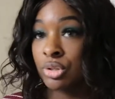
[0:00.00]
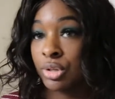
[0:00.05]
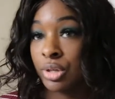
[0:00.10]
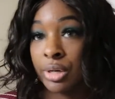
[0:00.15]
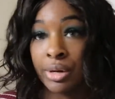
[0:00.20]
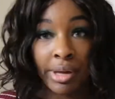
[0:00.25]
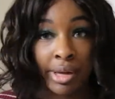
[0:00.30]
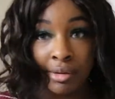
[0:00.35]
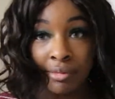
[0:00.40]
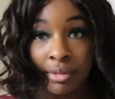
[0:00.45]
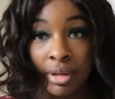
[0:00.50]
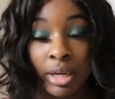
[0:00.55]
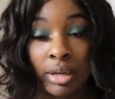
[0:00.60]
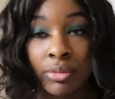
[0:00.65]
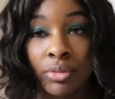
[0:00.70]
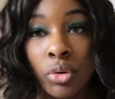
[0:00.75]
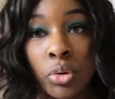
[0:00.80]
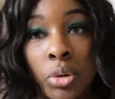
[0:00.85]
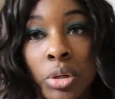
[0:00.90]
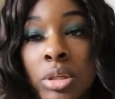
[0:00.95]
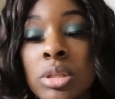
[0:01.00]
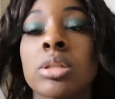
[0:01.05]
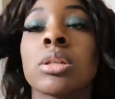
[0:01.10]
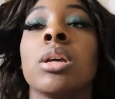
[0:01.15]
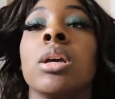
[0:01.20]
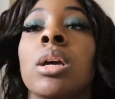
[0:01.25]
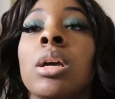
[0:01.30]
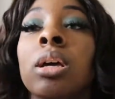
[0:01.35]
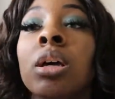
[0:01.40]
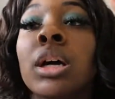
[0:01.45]
you're gonna have that, of course.
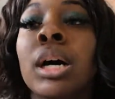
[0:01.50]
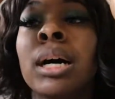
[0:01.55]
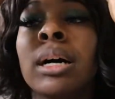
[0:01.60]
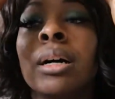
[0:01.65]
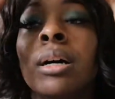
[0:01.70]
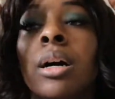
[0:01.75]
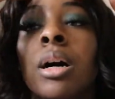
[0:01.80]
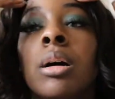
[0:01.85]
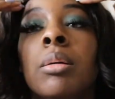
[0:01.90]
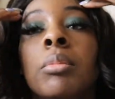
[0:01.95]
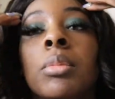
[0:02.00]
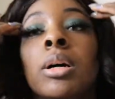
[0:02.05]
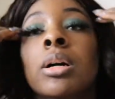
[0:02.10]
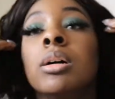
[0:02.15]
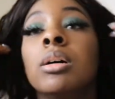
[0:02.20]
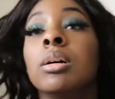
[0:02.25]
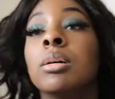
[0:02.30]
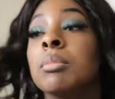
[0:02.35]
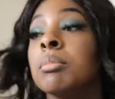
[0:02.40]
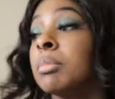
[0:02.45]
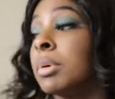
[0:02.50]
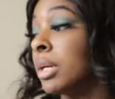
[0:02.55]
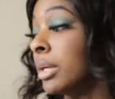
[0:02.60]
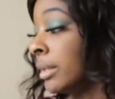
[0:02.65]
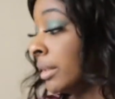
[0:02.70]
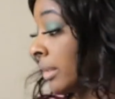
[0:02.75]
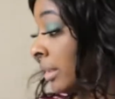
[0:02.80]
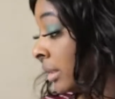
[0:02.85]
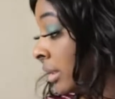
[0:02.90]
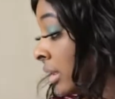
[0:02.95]

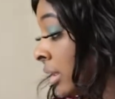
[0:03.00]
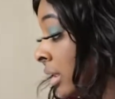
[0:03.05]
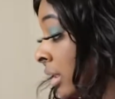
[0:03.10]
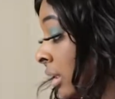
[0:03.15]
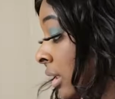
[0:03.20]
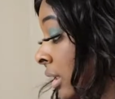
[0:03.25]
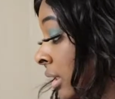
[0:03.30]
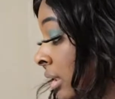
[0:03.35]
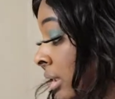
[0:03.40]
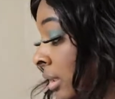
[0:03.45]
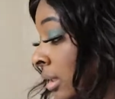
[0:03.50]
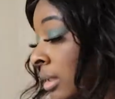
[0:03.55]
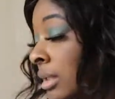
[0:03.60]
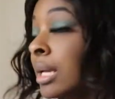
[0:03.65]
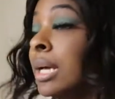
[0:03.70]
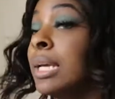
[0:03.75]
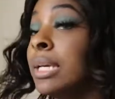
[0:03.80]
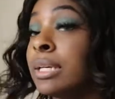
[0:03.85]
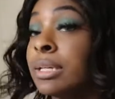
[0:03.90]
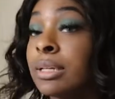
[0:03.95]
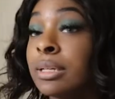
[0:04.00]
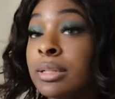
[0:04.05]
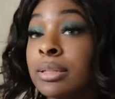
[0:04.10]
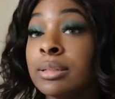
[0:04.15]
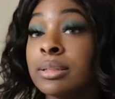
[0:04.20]
But like,